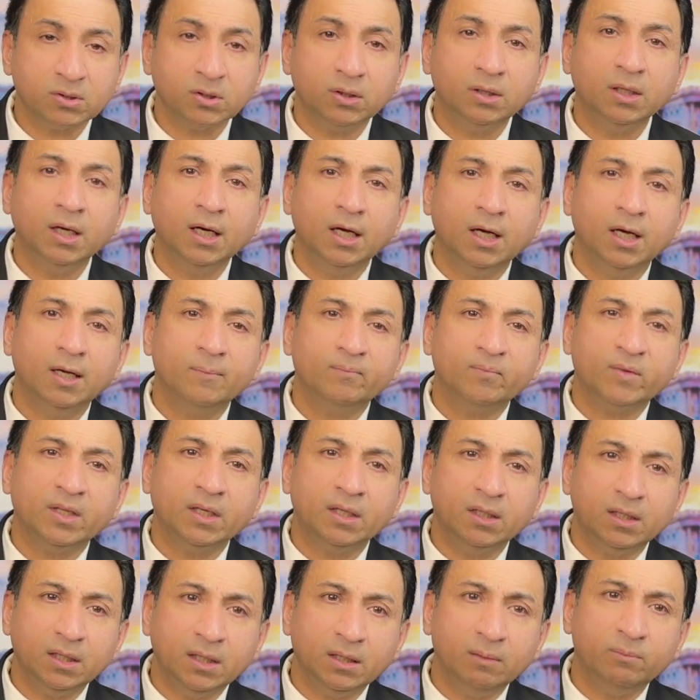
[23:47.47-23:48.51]
So
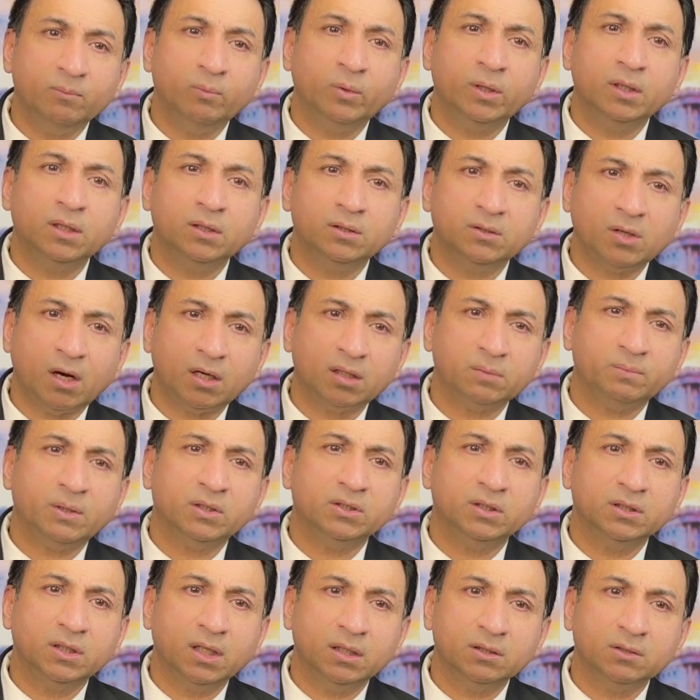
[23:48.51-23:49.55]
he when he talked
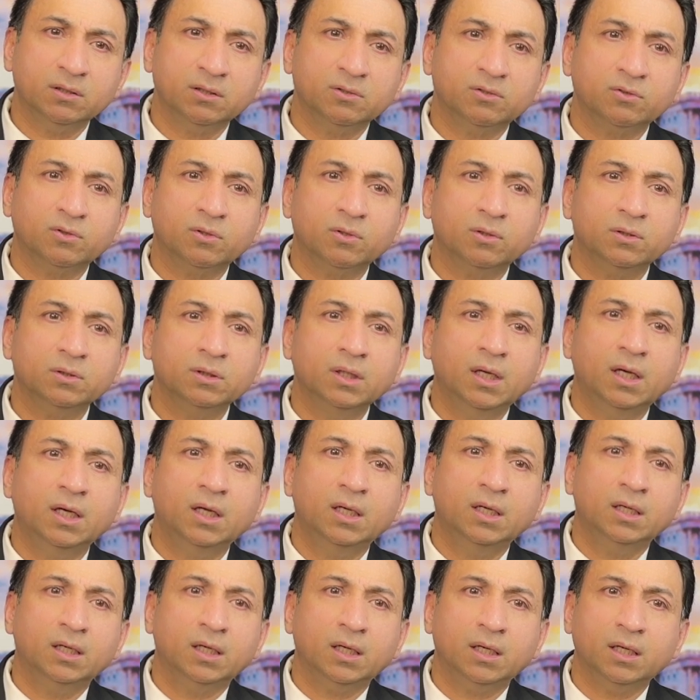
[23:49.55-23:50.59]
about the gun control,
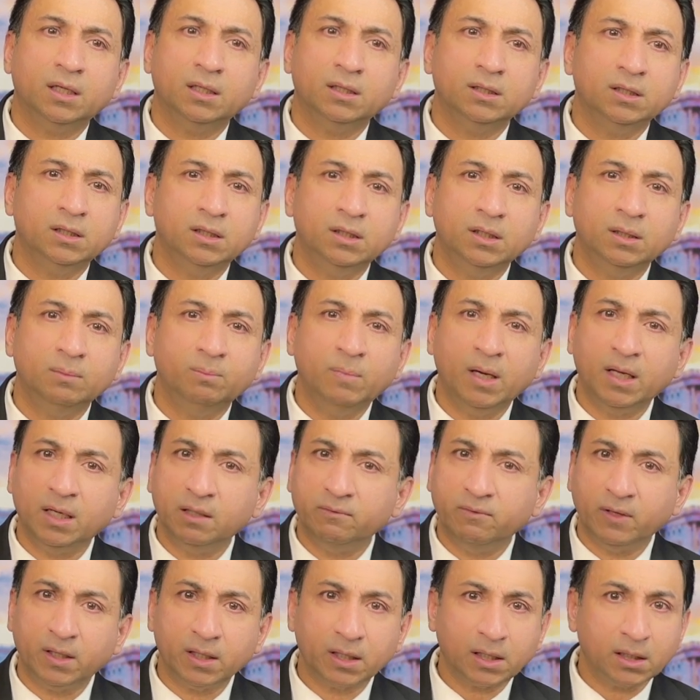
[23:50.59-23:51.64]
he
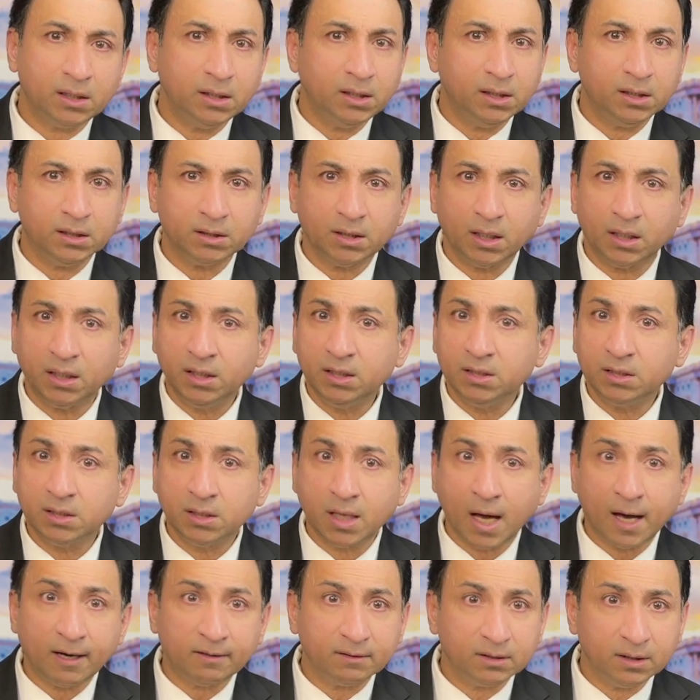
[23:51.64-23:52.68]
made it very clear that he's
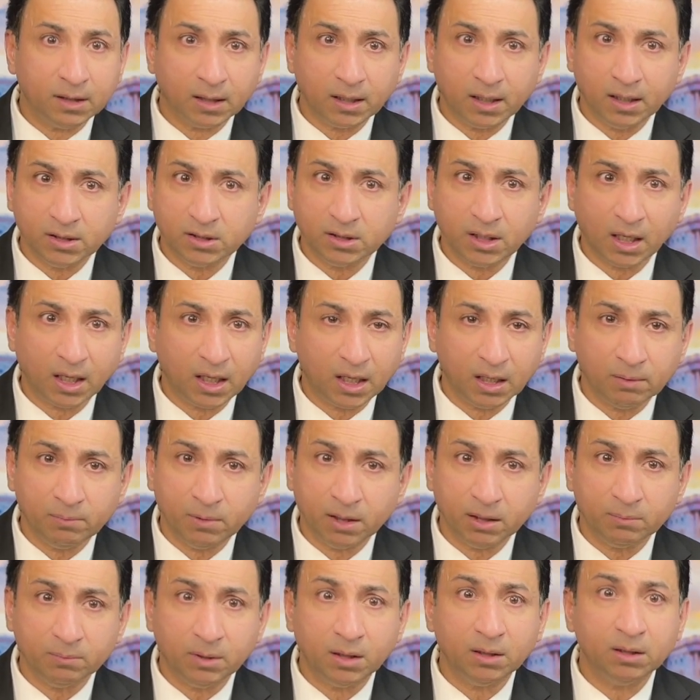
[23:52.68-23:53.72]
not against Second
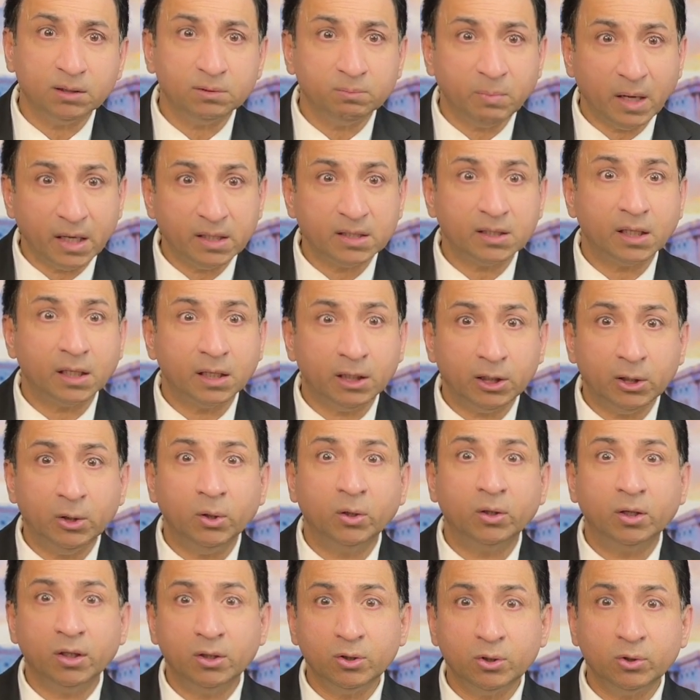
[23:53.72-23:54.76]
Amendment. He's basically
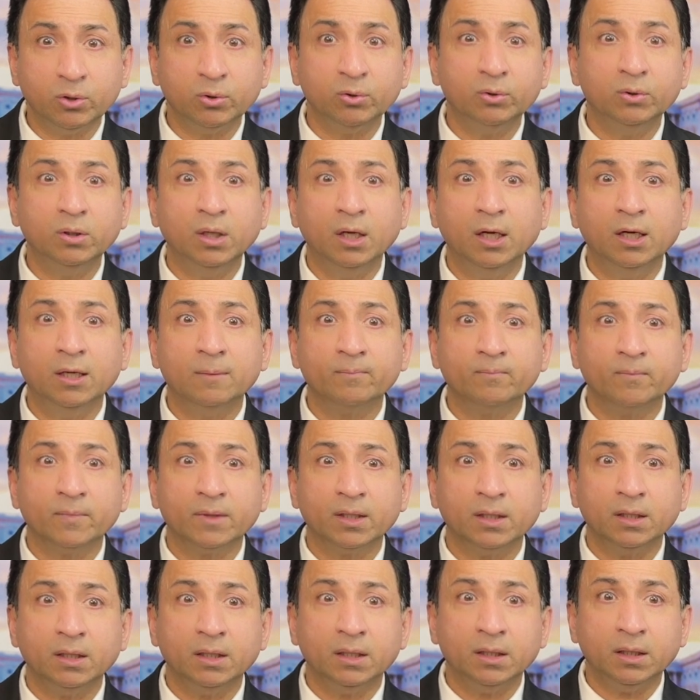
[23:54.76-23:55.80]
looking to
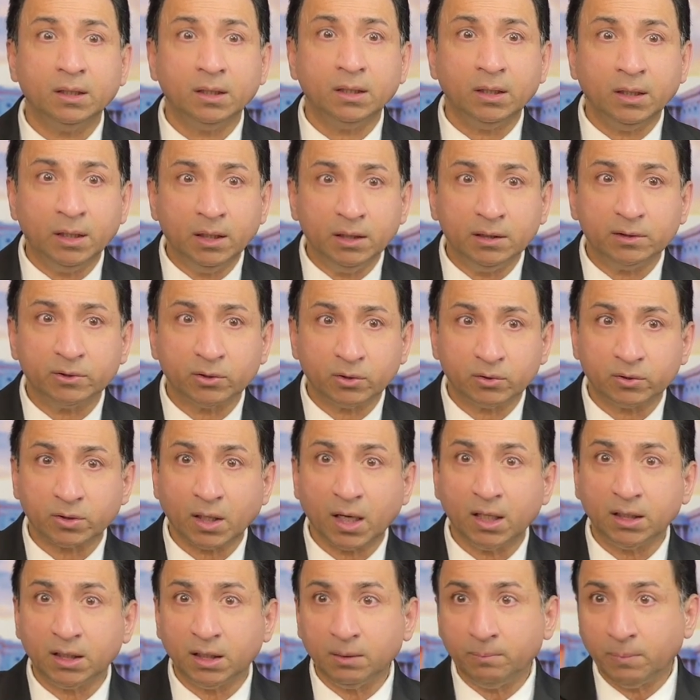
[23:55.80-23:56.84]
heal
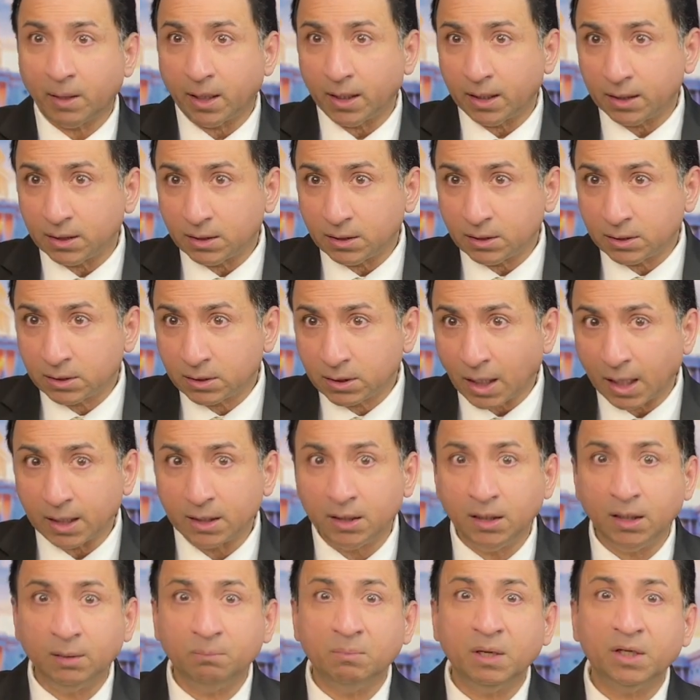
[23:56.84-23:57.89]
society by
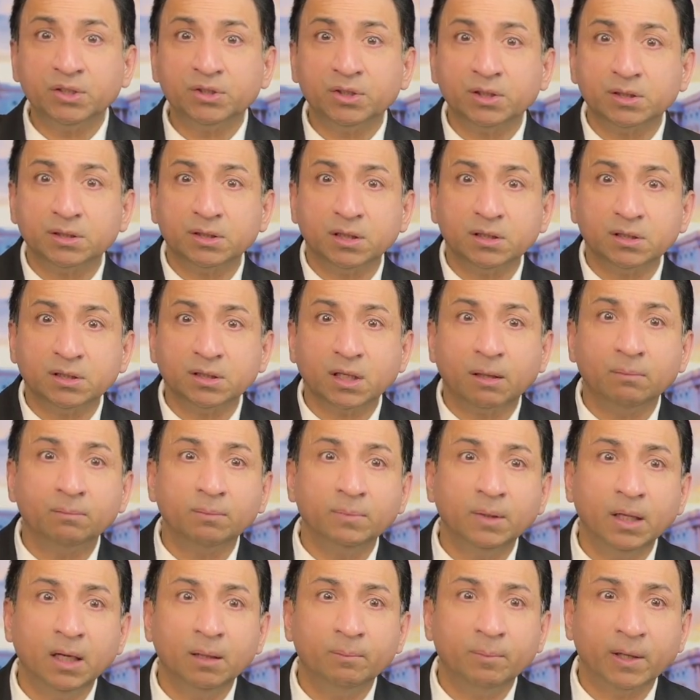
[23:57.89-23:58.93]
tightening measures in
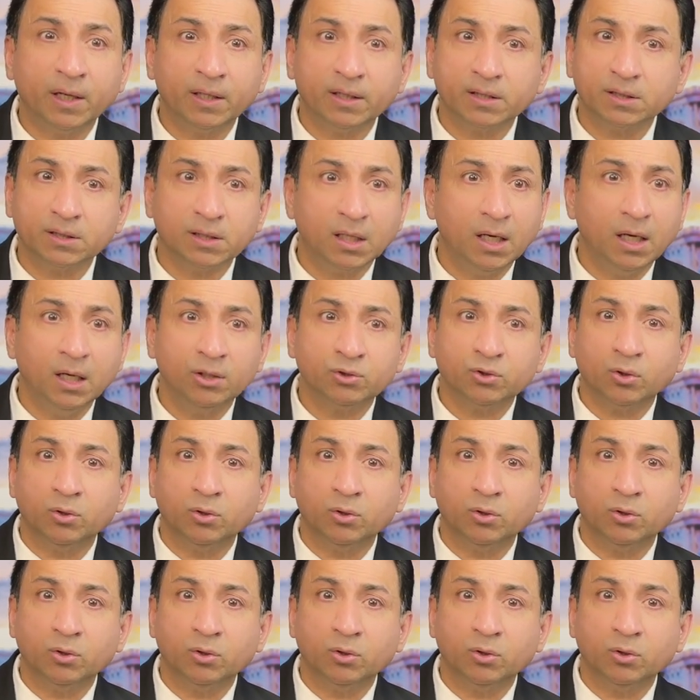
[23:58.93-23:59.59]
some parts.